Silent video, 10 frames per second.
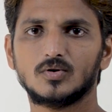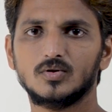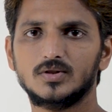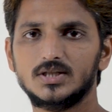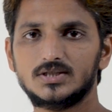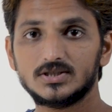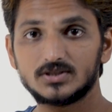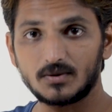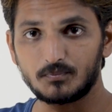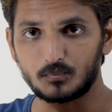So this
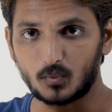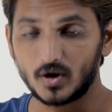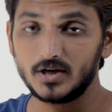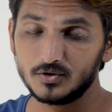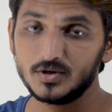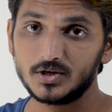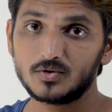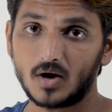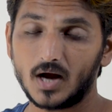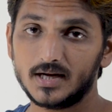is the point you
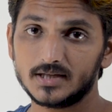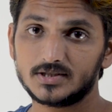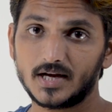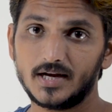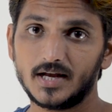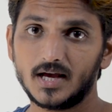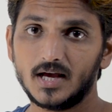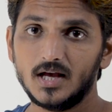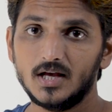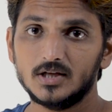need to understand.
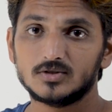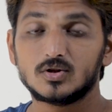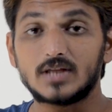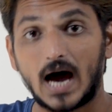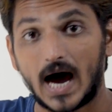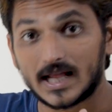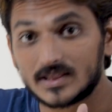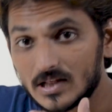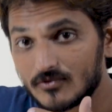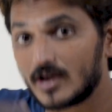So the
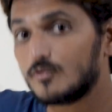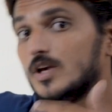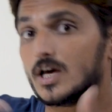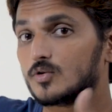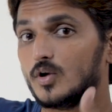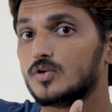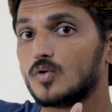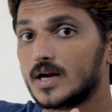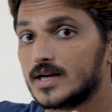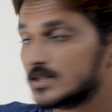other way we are going
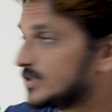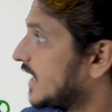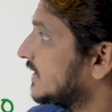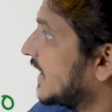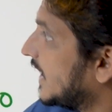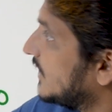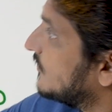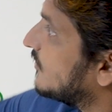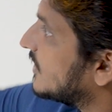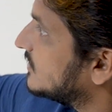to understand the
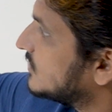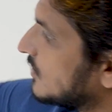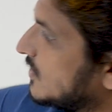inference